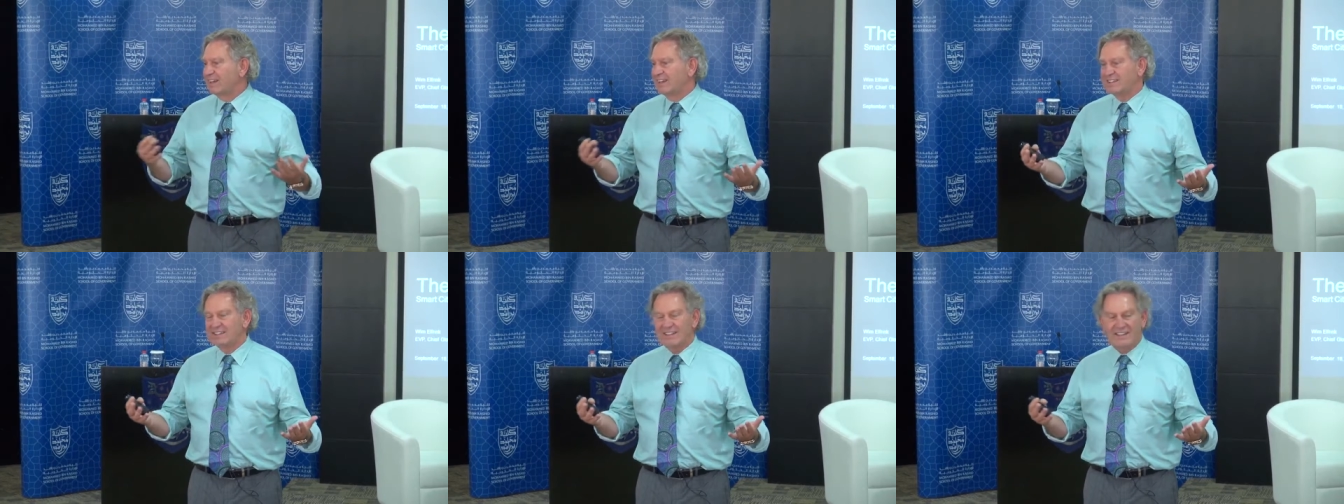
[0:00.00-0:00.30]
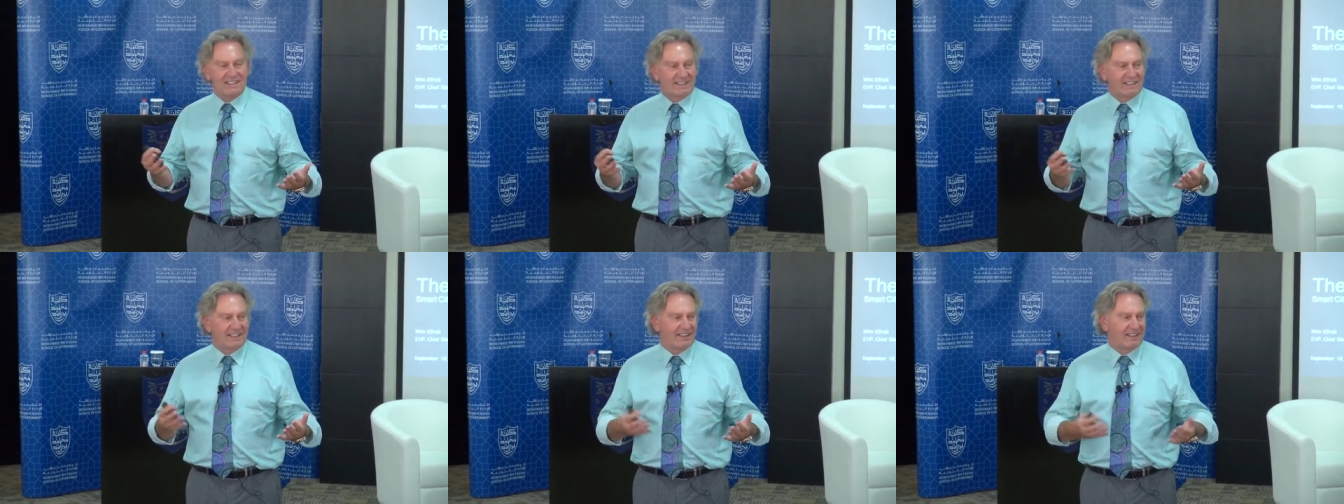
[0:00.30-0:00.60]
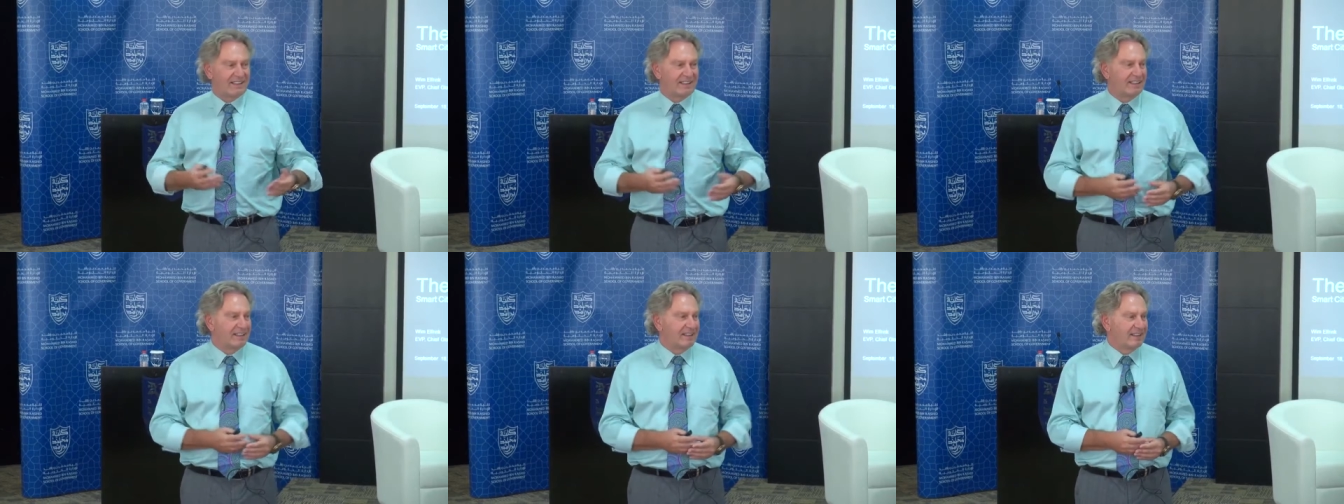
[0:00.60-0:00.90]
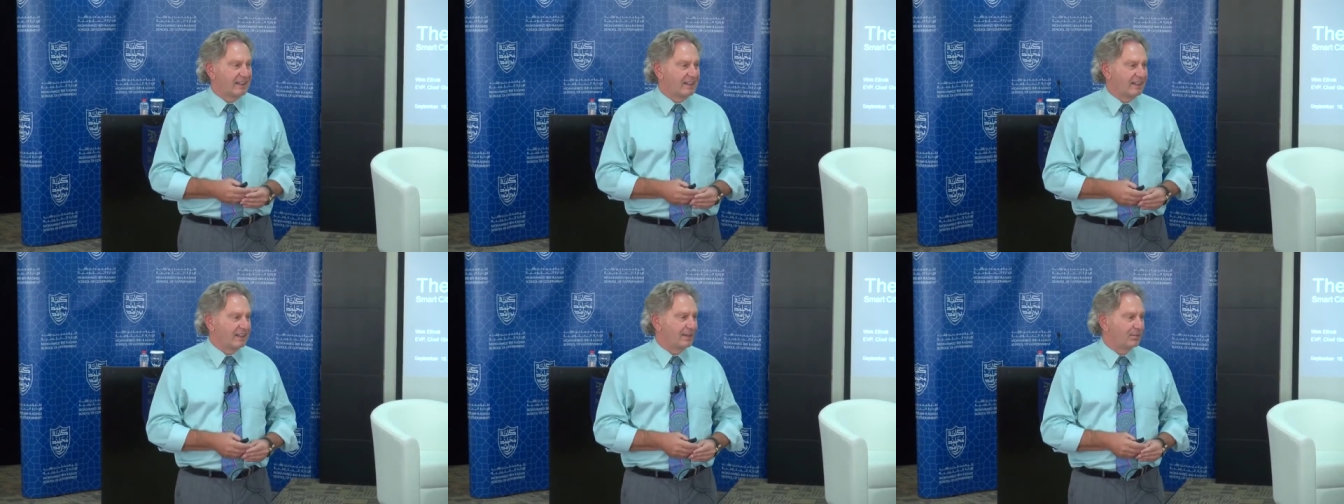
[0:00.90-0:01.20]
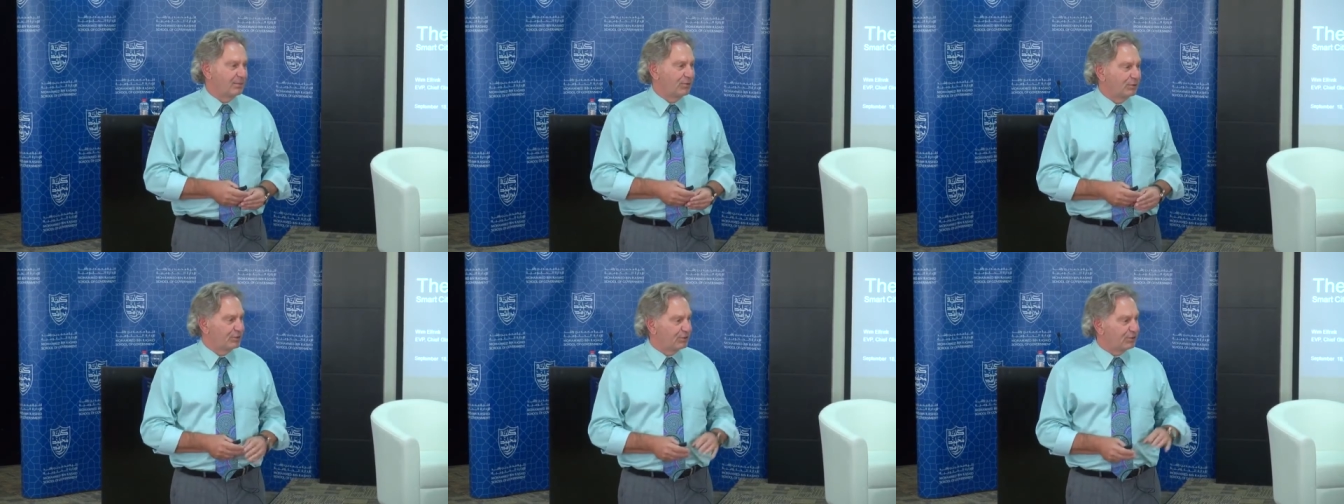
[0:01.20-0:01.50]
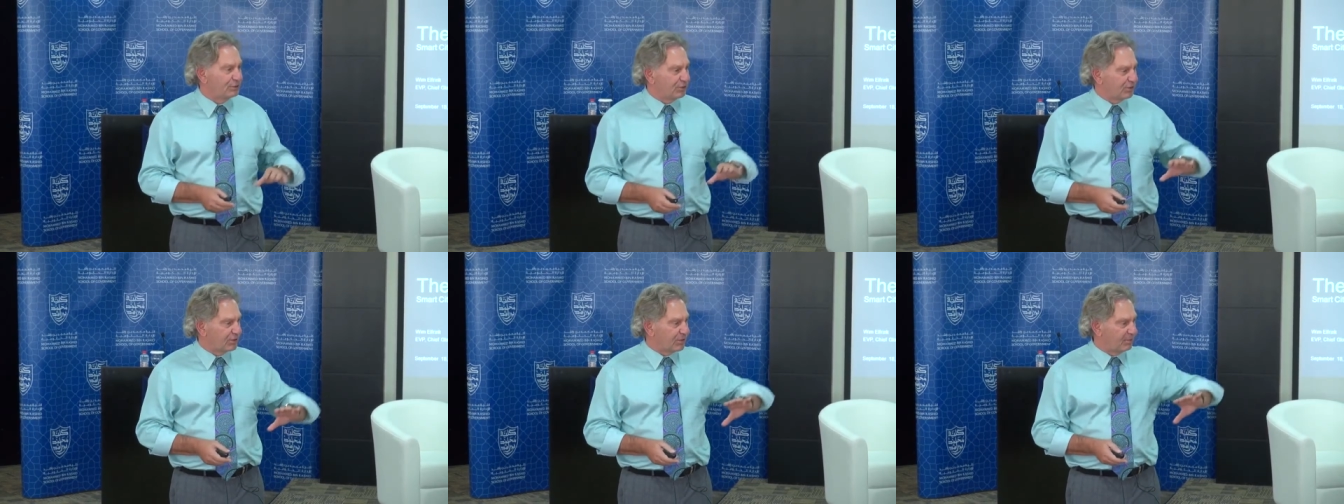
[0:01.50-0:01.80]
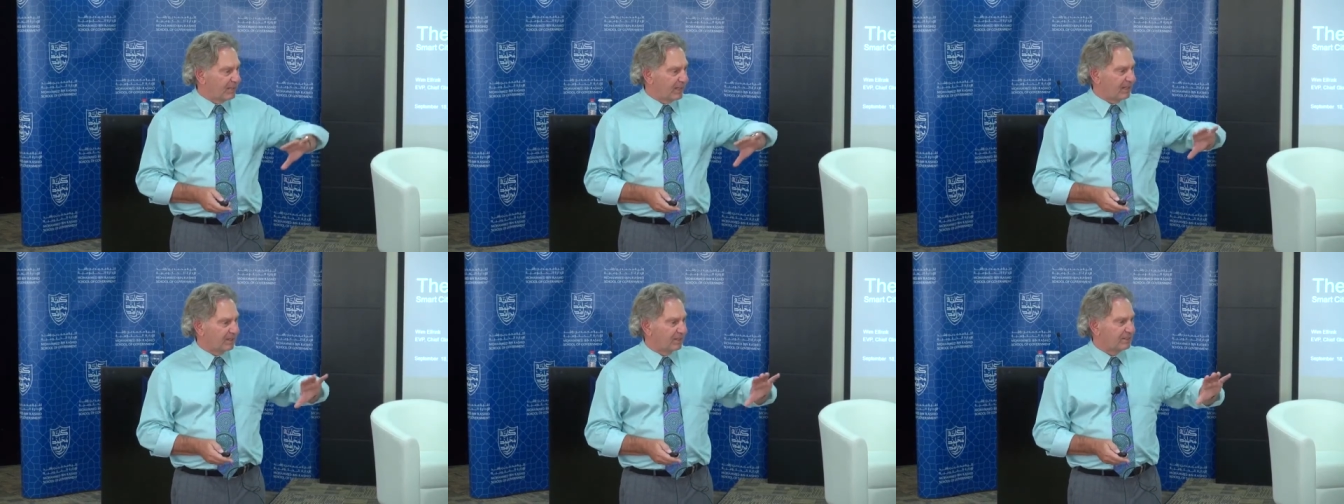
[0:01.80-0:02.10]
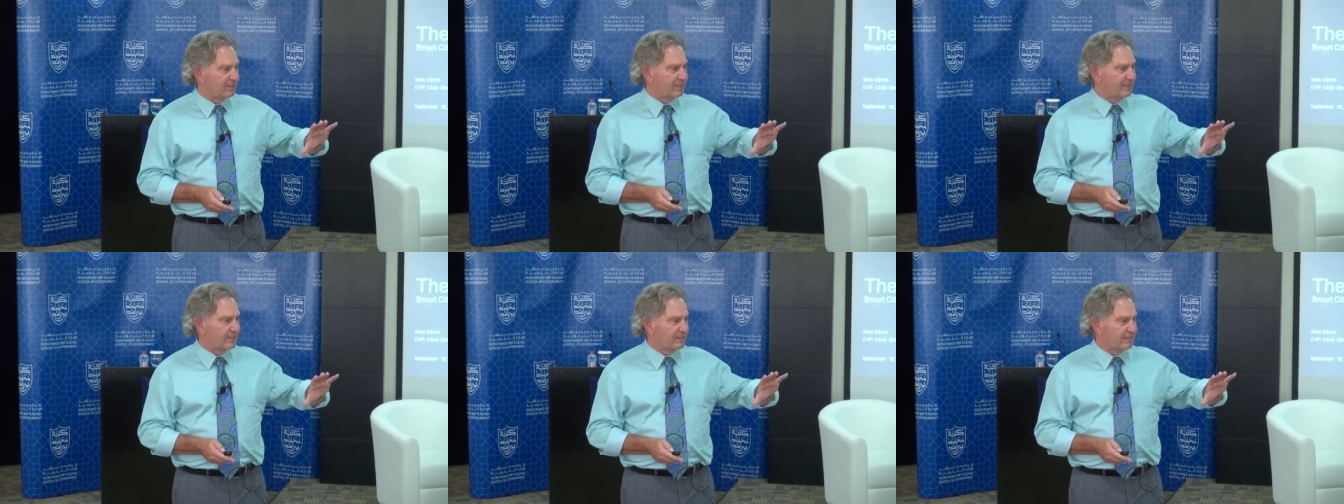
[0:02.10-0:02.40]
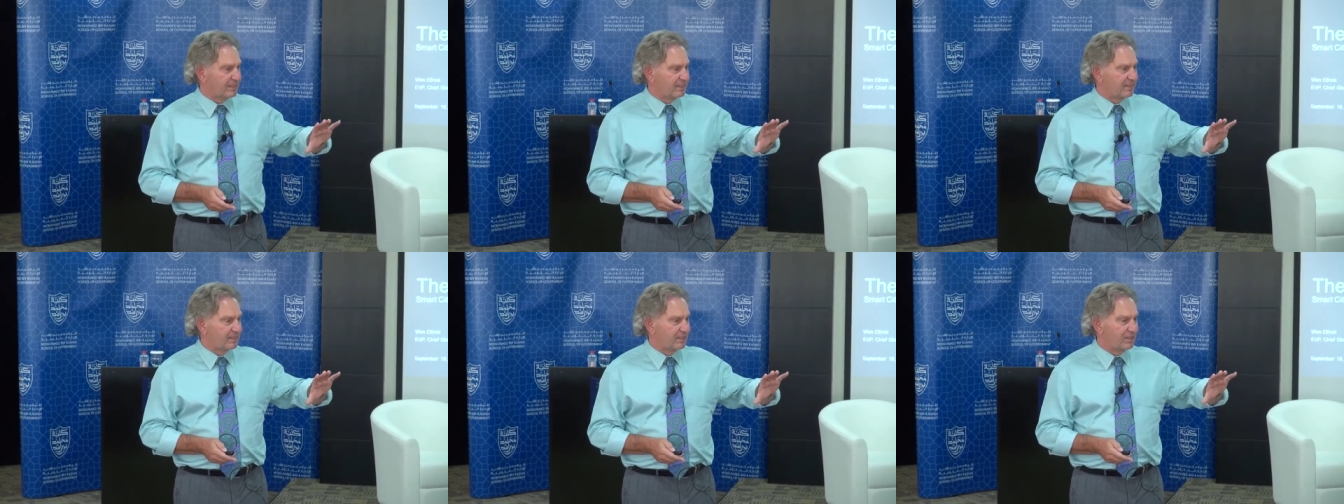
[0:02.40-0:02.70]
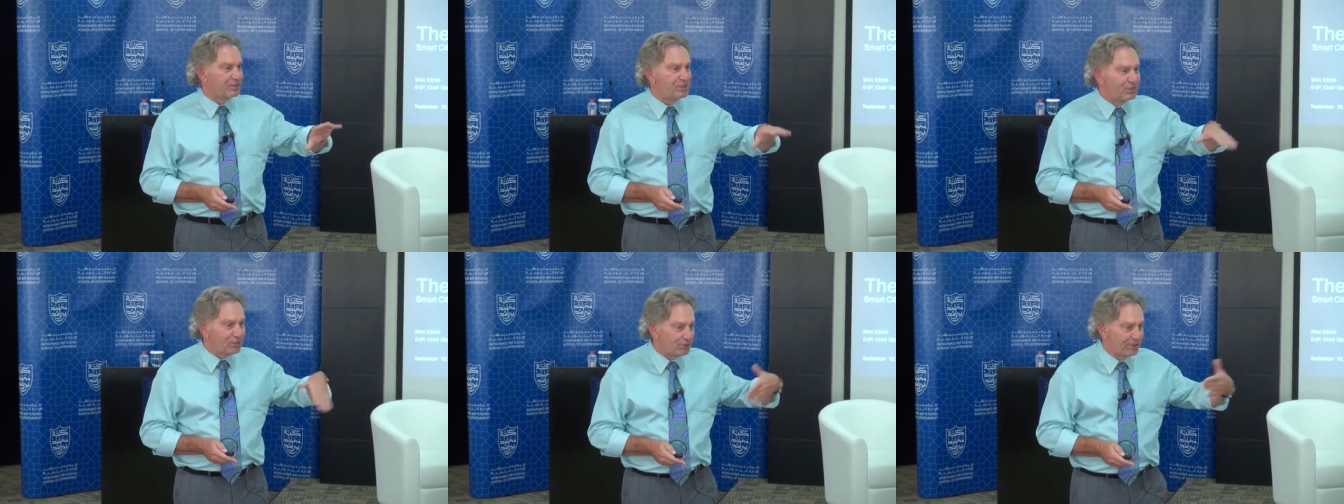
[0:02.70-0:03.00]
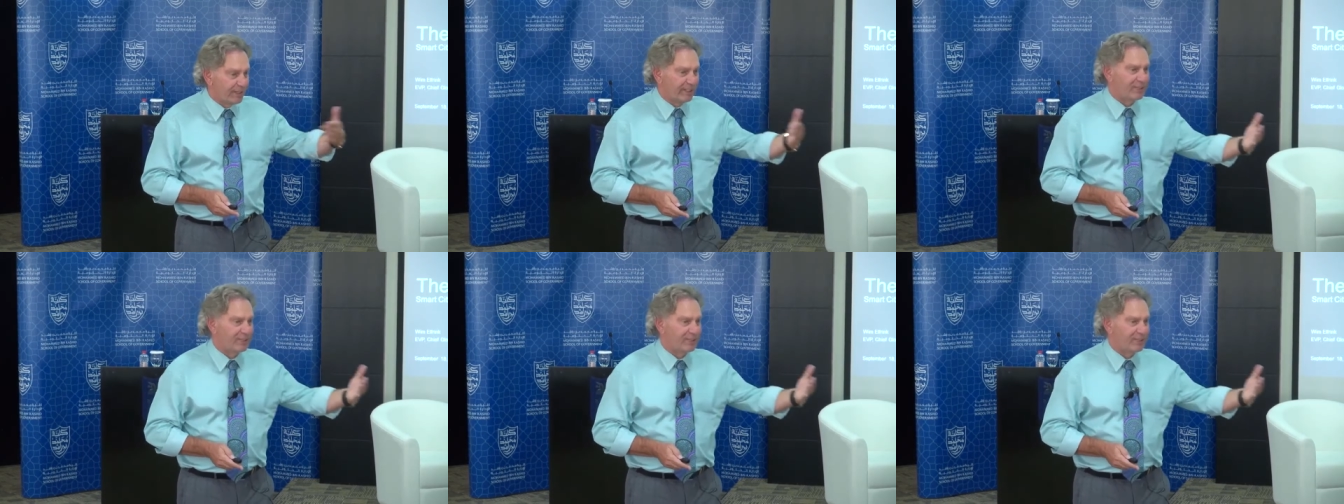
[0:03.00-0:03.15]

Secondly, I um, want to talk about uh, the new